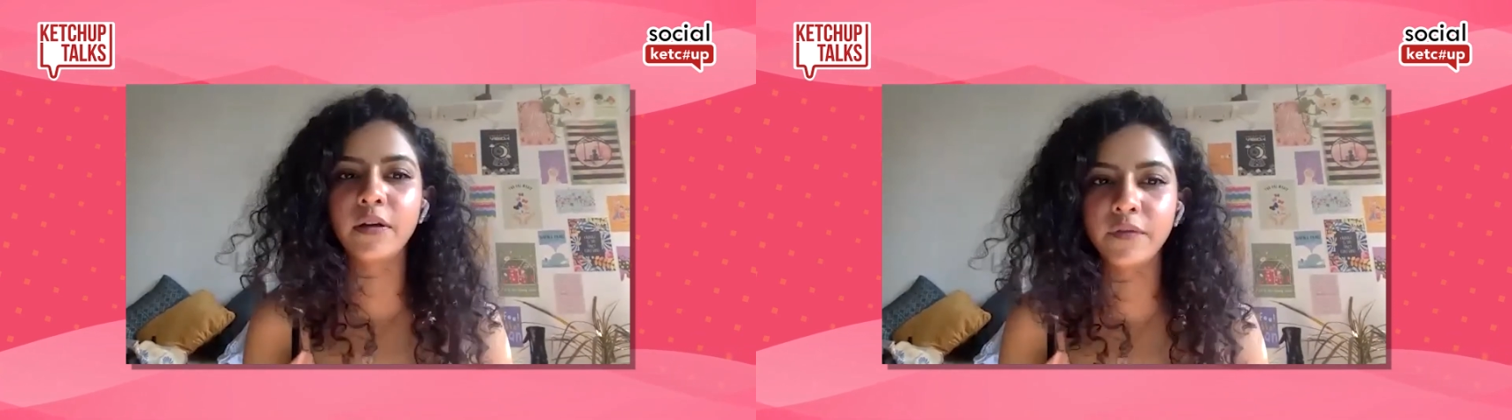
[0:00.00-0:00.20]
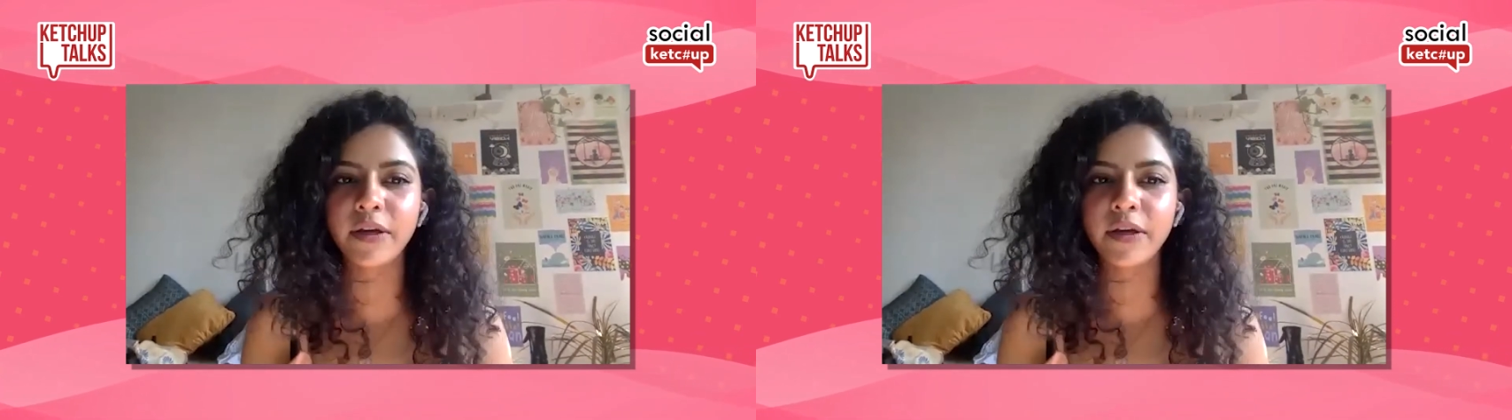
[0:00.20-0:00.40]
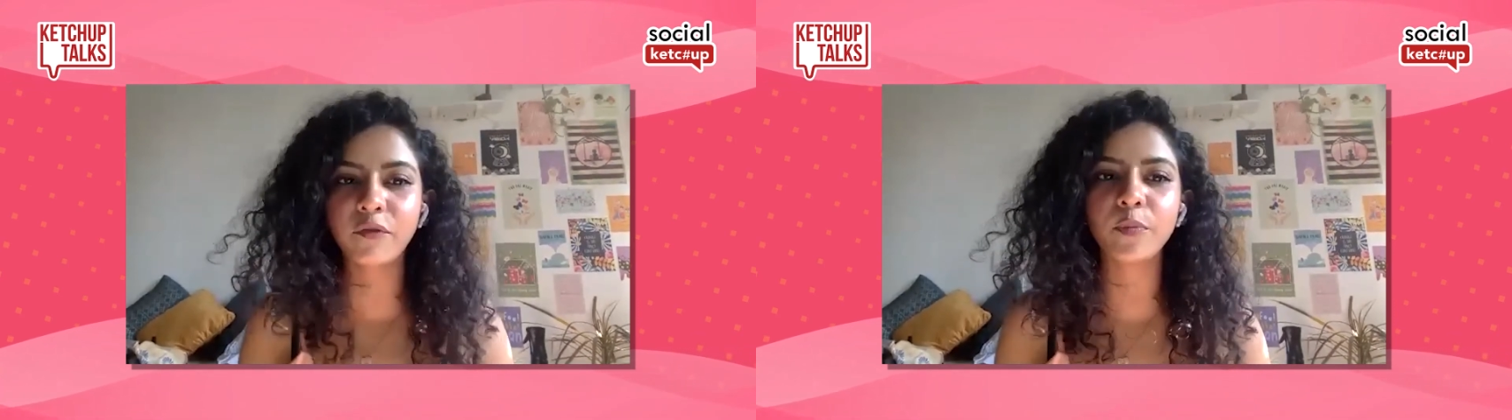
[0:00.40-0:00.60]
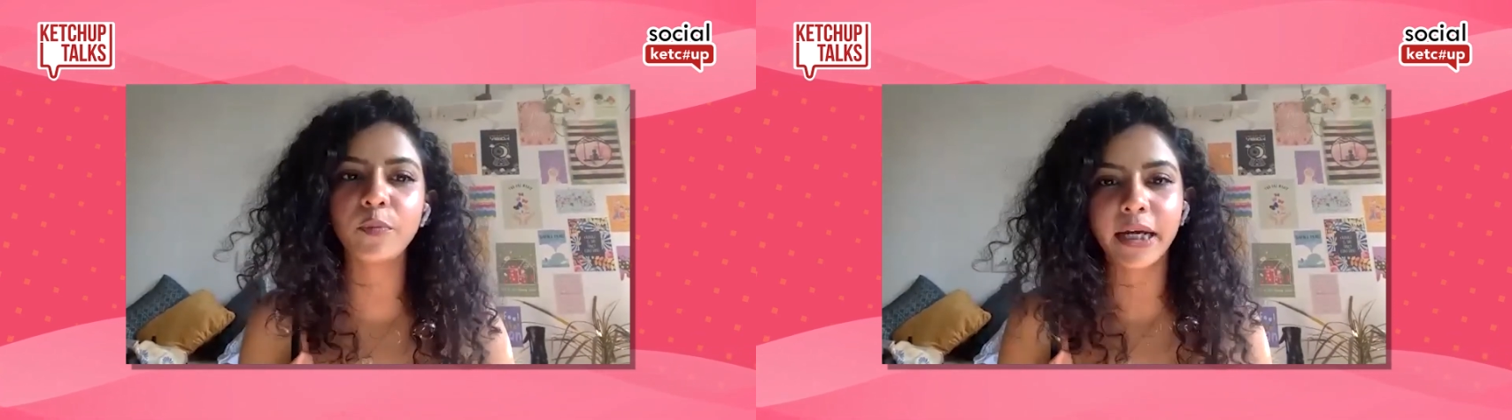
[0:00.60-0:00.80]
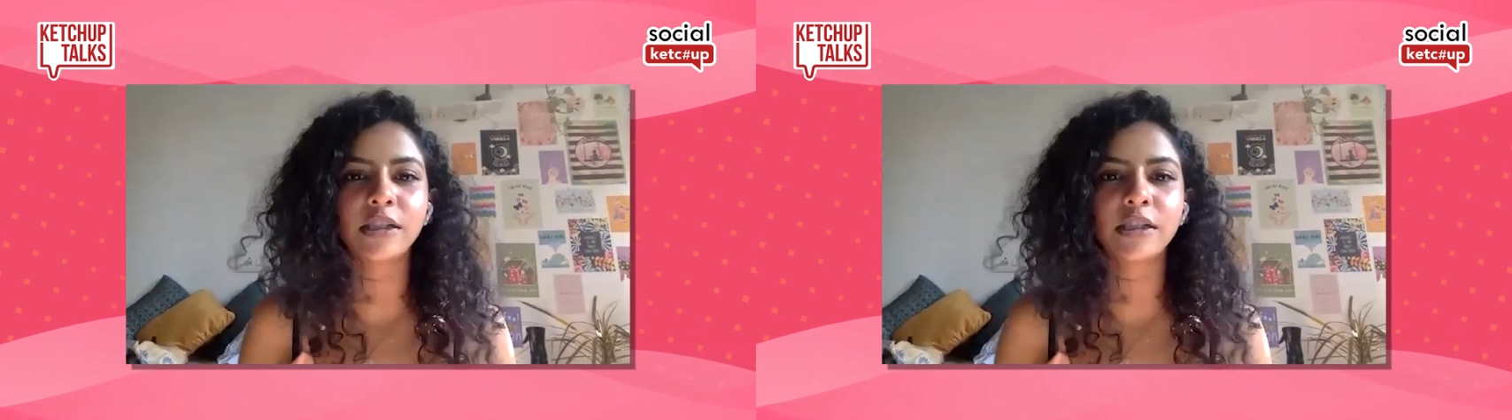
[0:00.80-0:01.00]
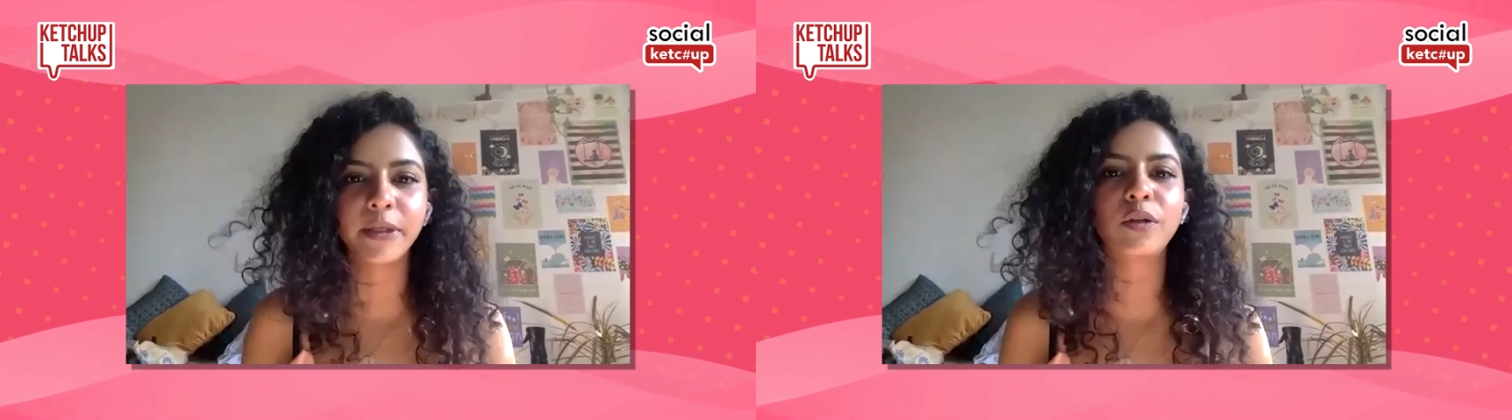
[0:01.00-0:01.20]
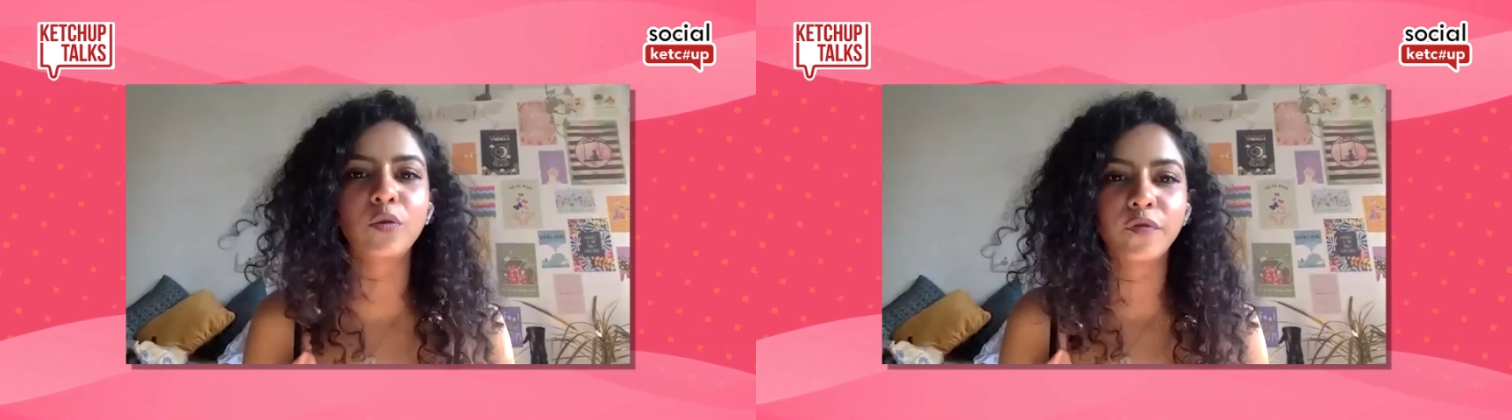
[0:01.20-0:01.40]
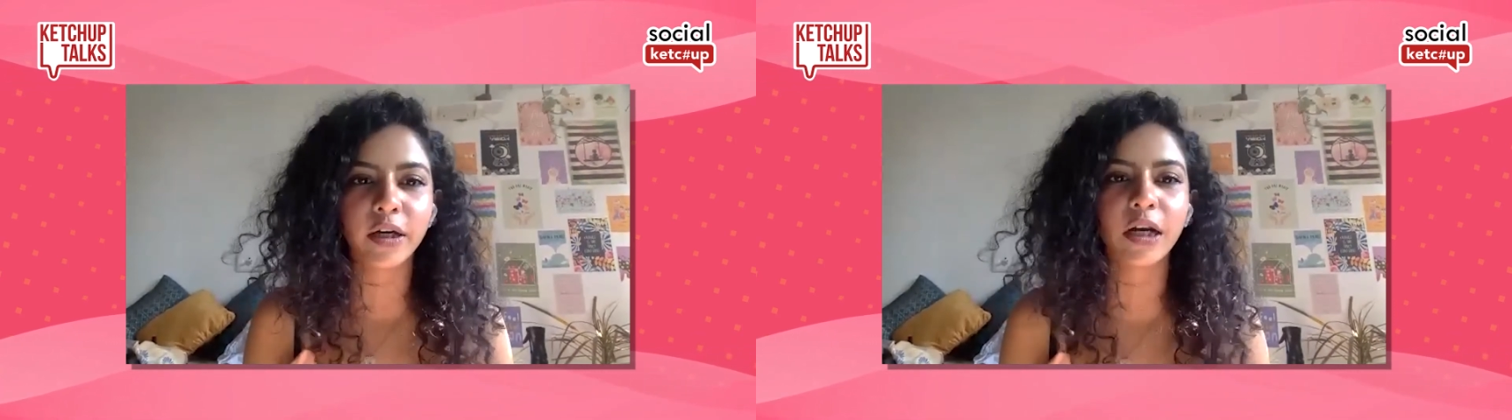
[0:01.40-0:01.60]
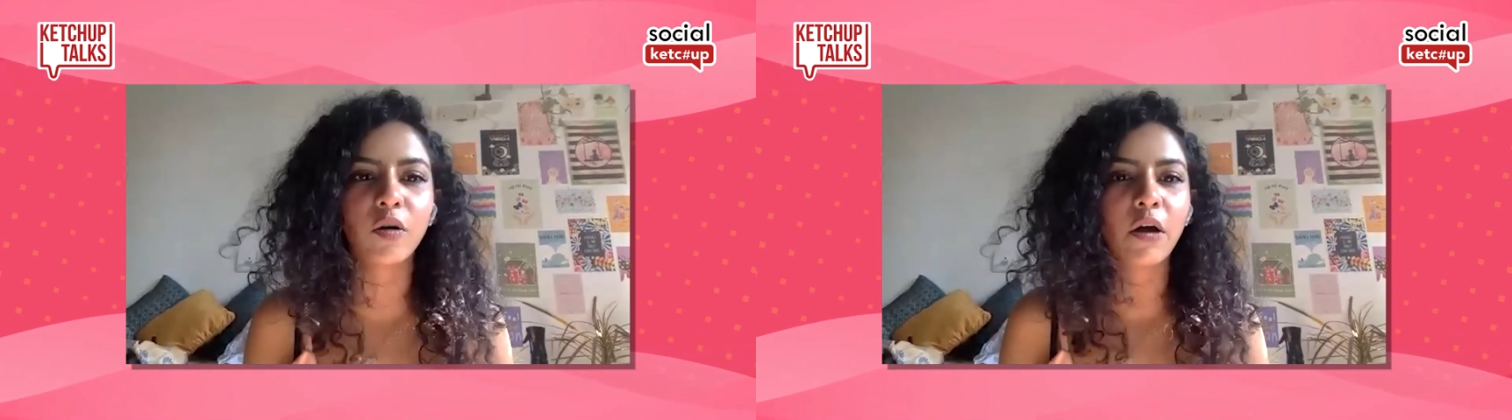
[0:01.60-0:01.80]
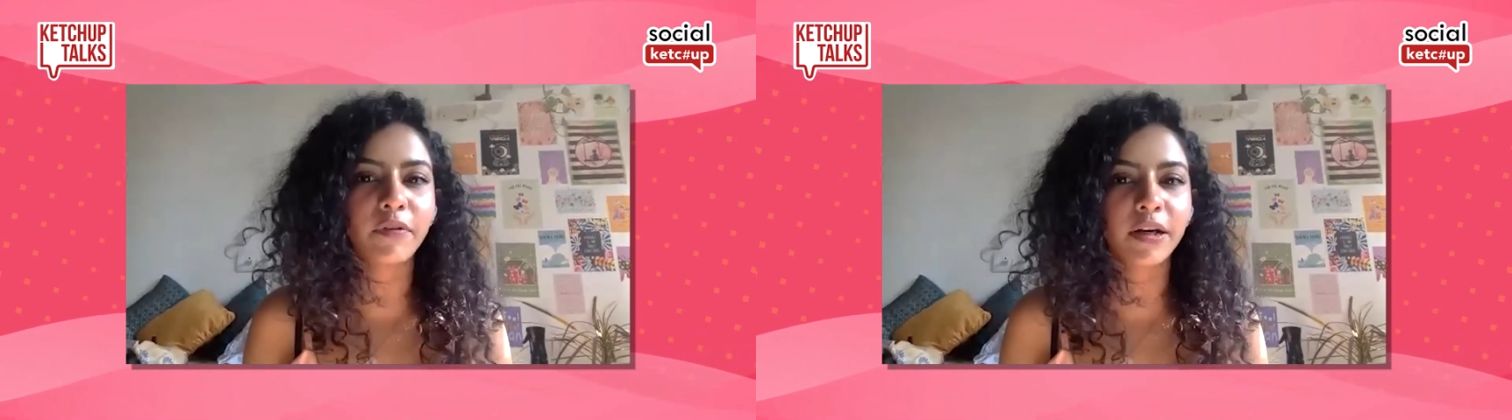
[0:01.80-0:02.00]
we have to make ends meet to figure out
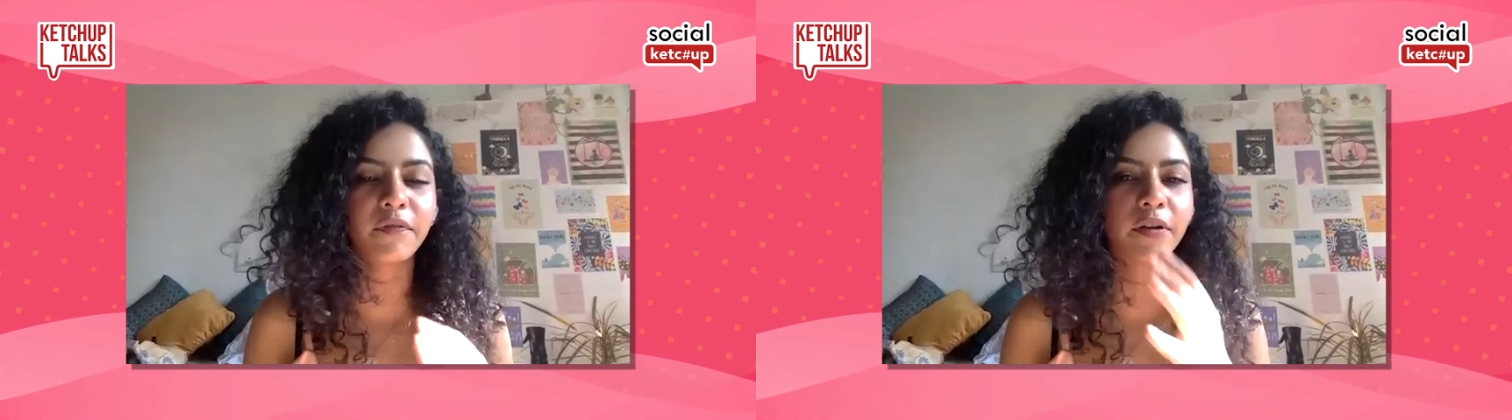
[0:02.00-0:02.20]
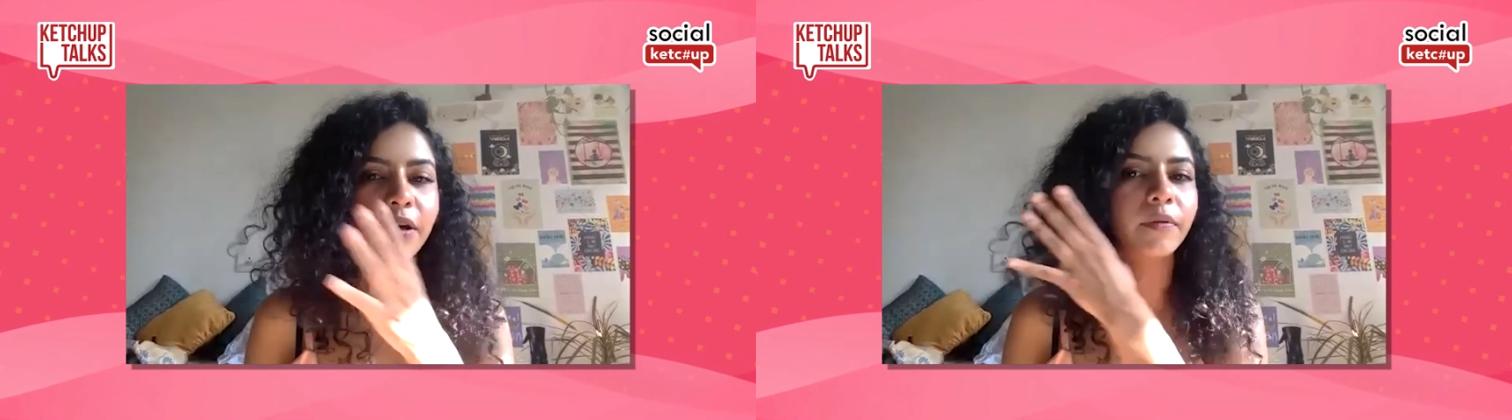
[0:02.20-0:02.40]
how we live here,